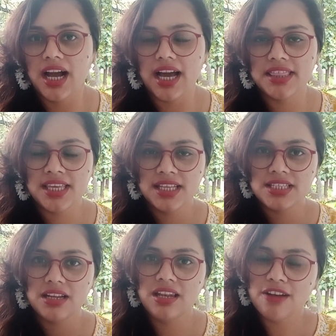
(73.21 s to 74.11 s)
I think
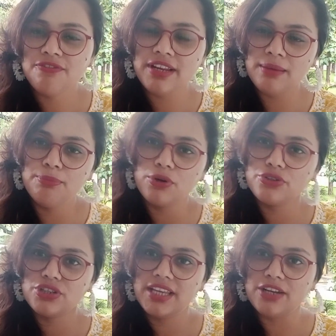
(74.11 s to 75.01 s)
it's a lovely
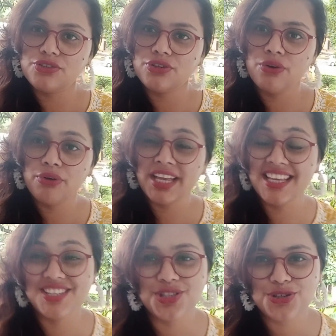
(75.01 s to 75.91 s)
book to get to know
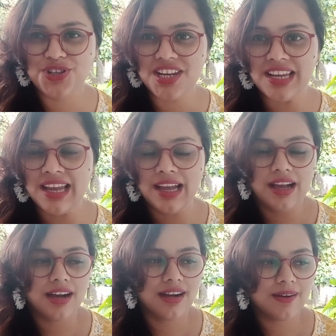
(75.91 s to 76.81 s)
history,
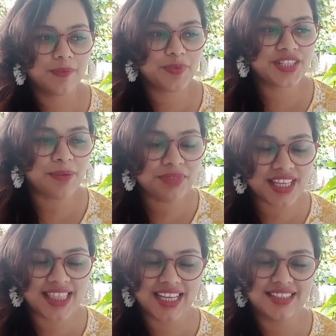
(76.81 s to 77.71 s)

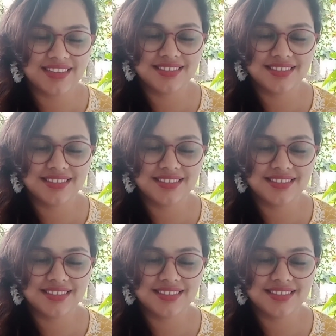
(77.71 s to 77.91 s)
something that